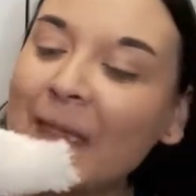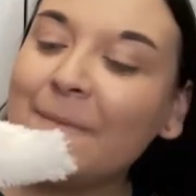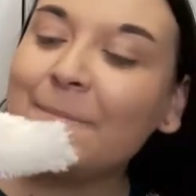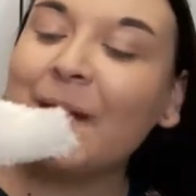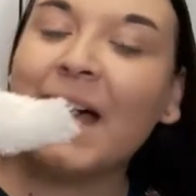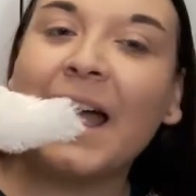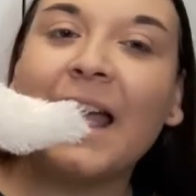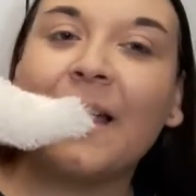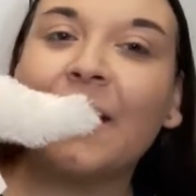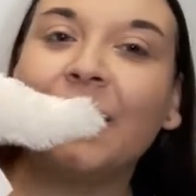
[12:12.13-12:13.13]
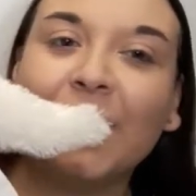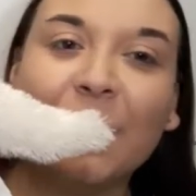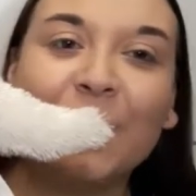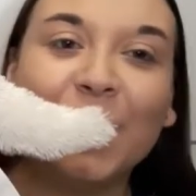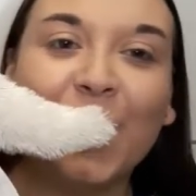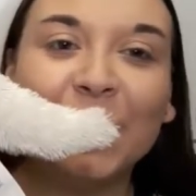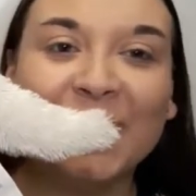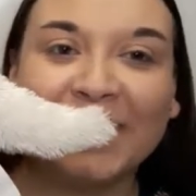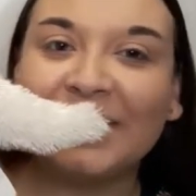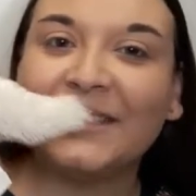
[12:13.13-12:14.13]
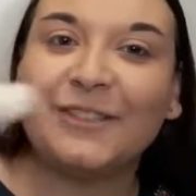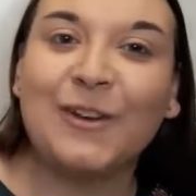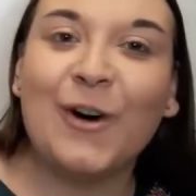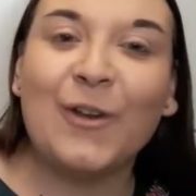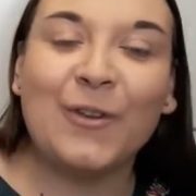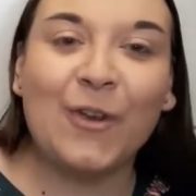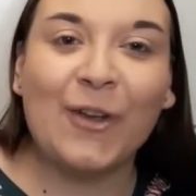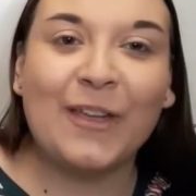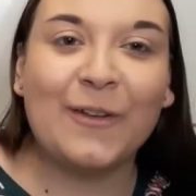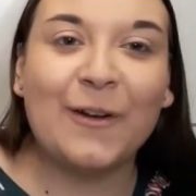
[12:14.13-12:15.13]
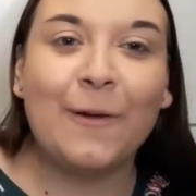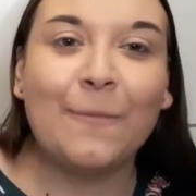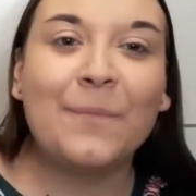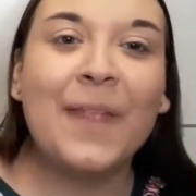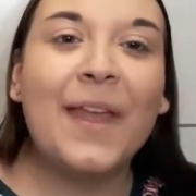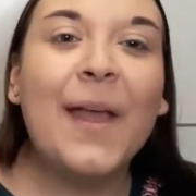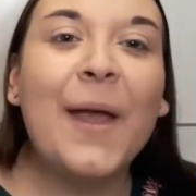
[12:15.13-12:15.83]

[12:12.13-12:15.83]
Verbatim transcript: in my local Disney store, Nottingham.